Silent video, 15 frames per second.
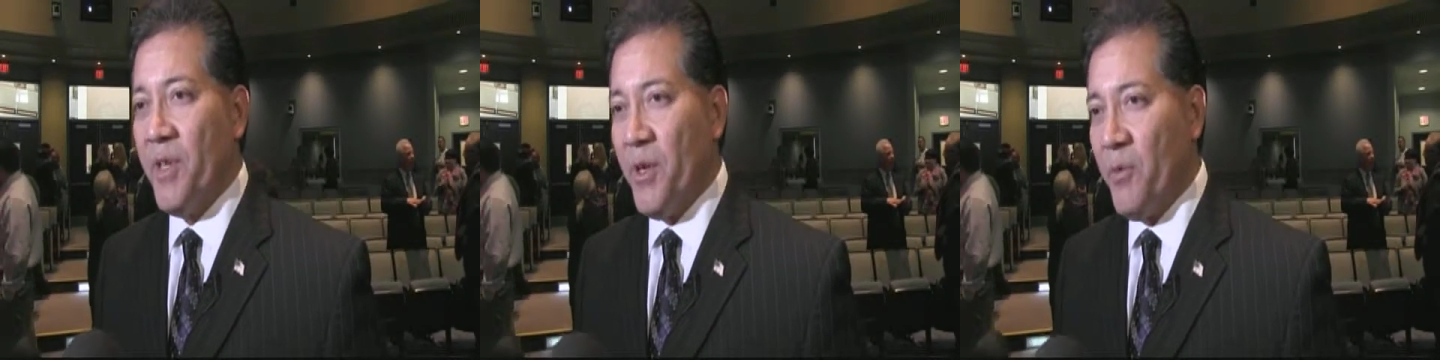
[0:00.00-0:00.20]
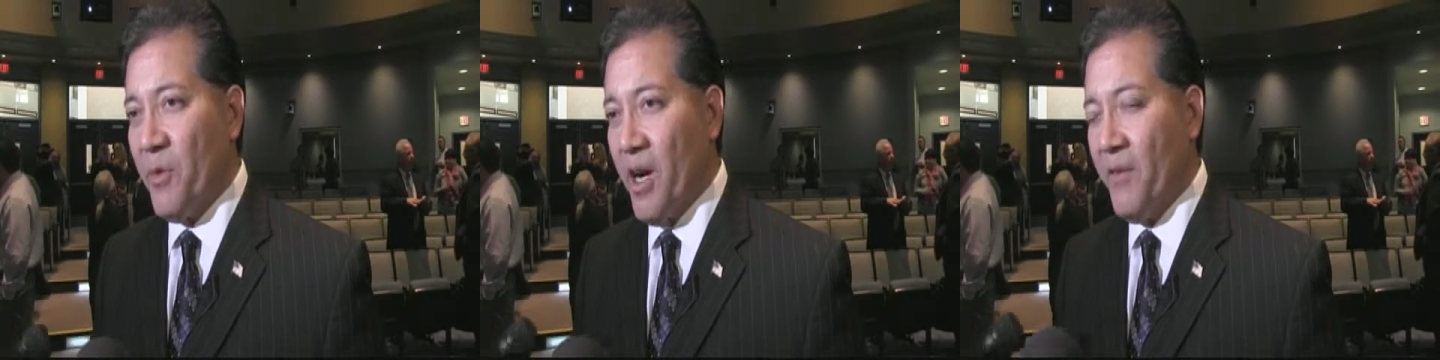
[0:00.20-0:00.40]

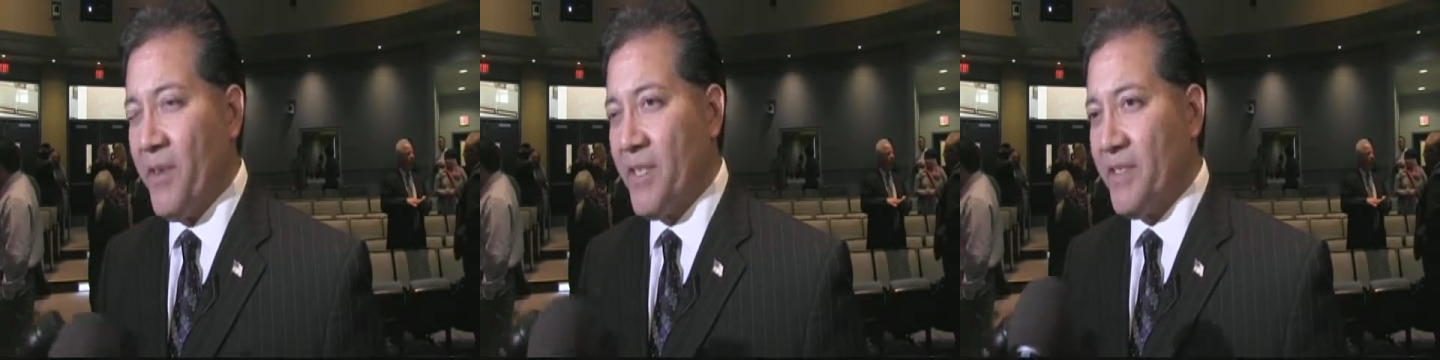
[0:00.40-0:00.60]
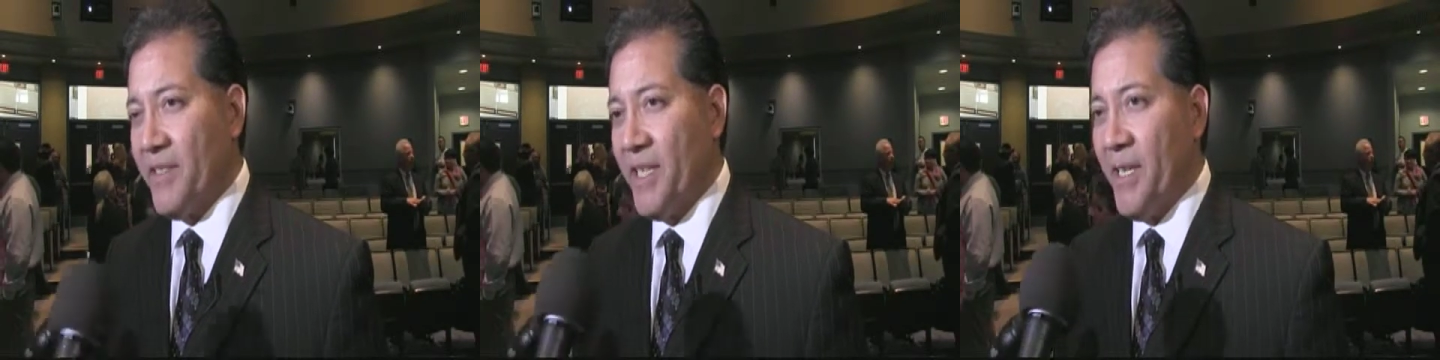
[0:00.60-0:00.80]
You know,
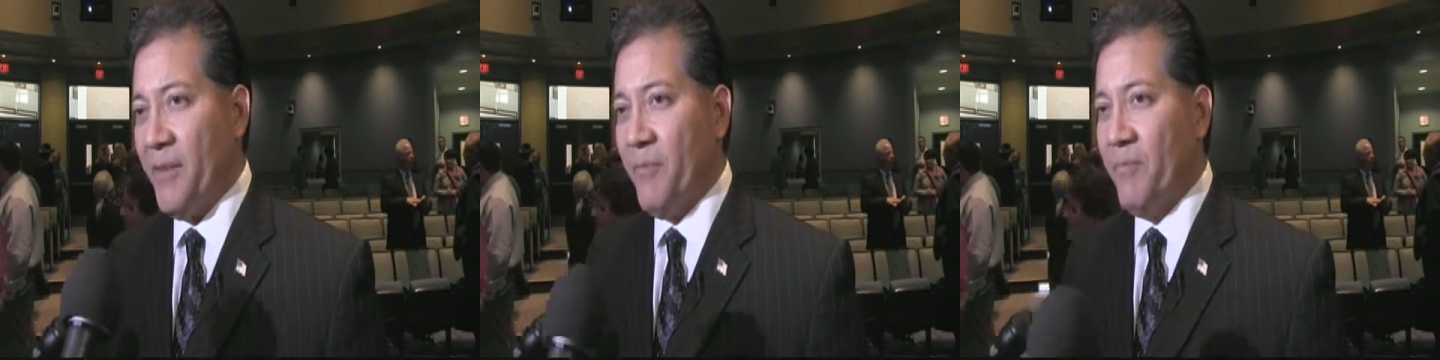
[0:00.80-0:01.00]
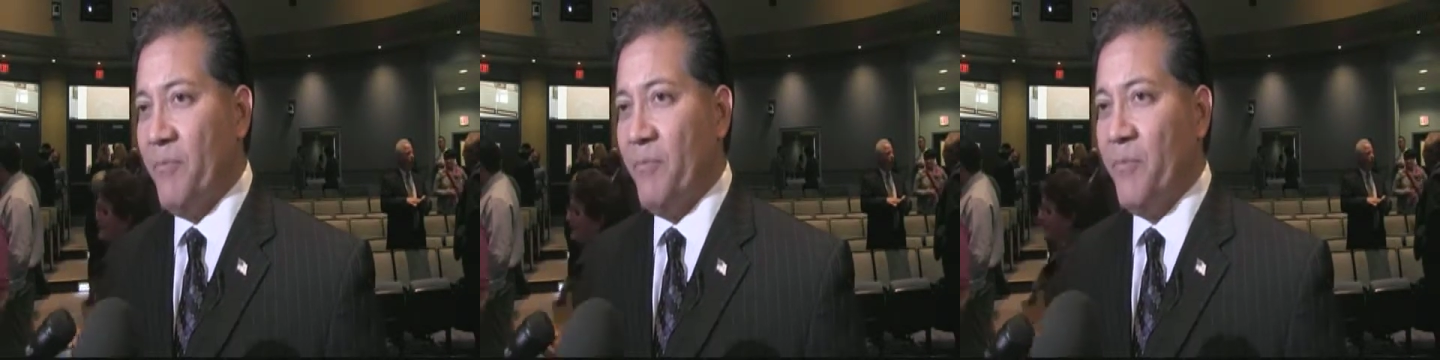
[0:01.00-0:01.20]

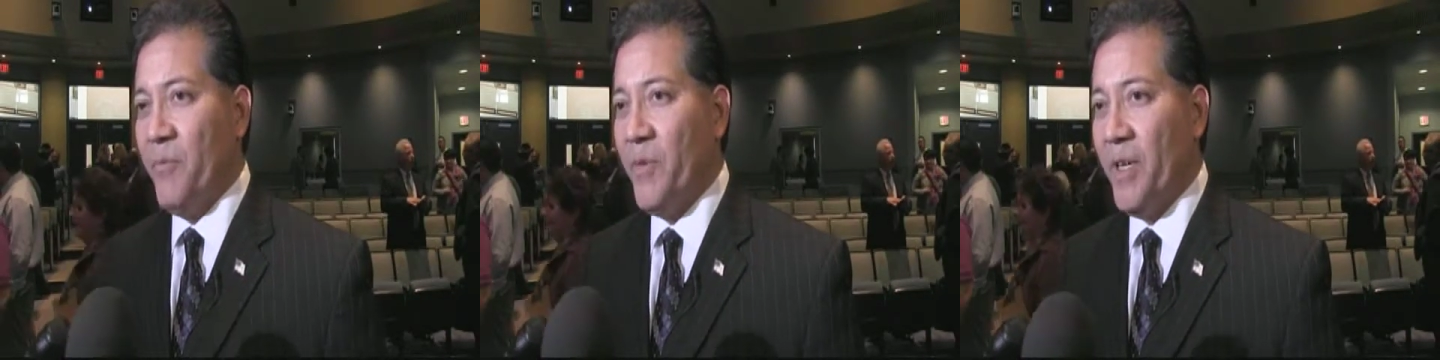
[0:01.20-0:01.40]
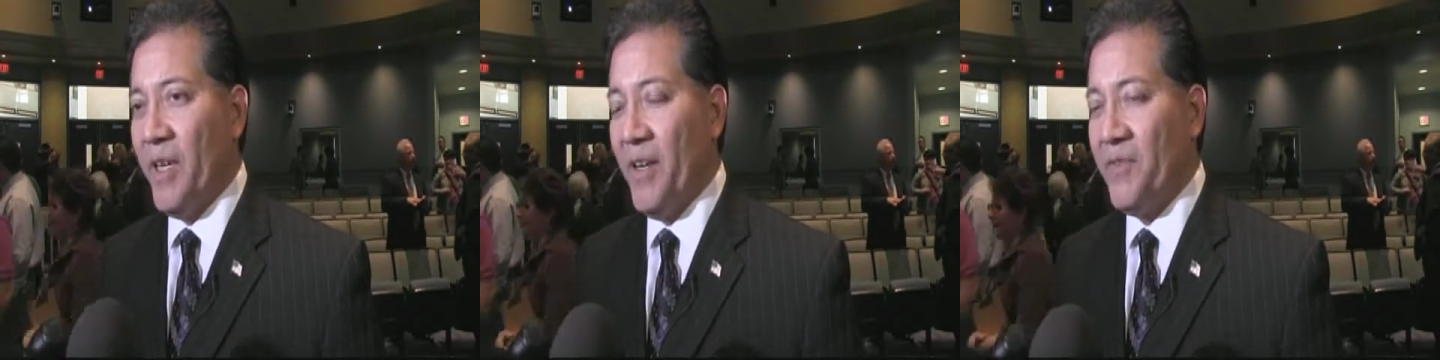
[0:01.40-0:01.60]
obviously,
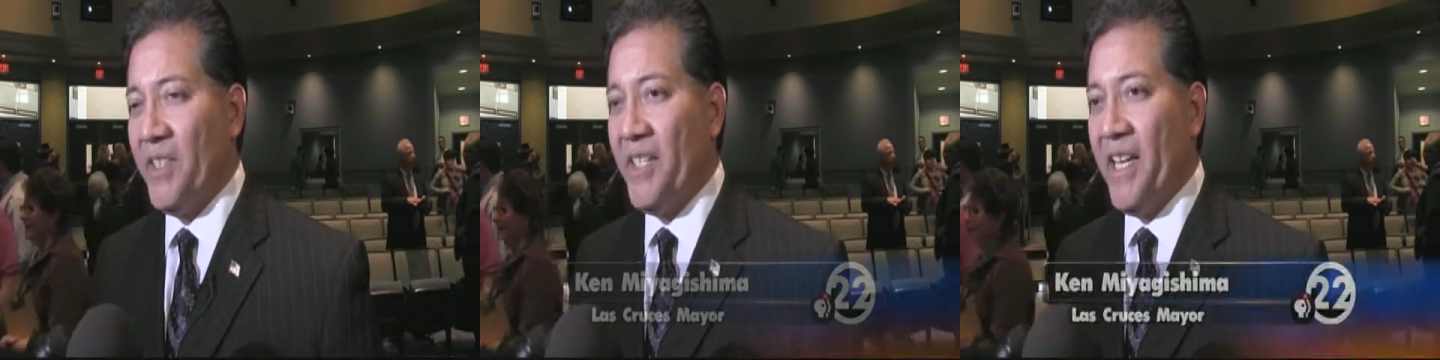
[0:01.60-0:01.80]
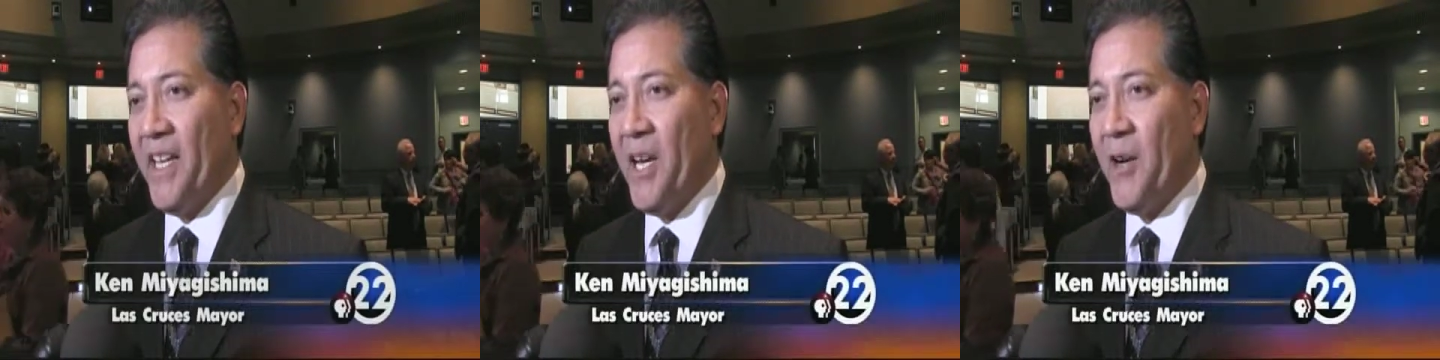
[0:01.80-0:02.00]
I have
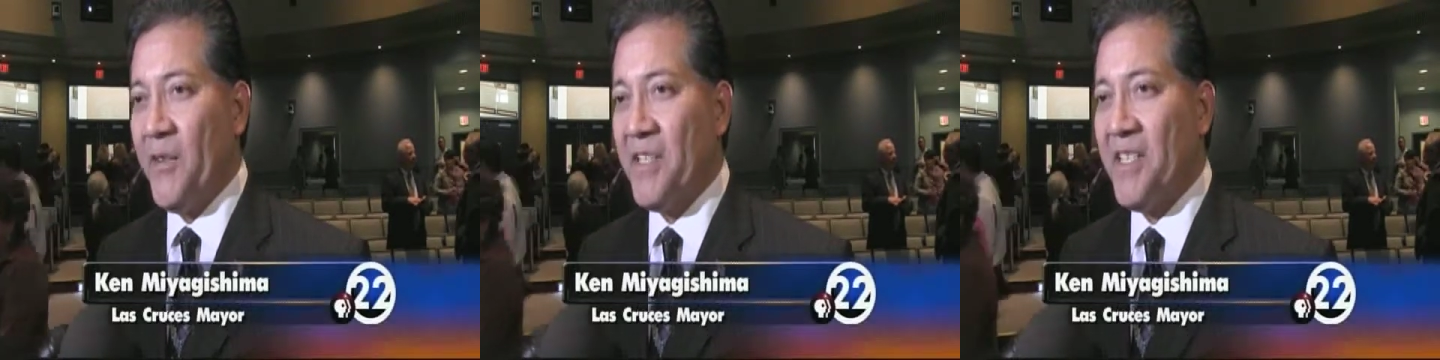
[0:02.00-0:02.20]
to take care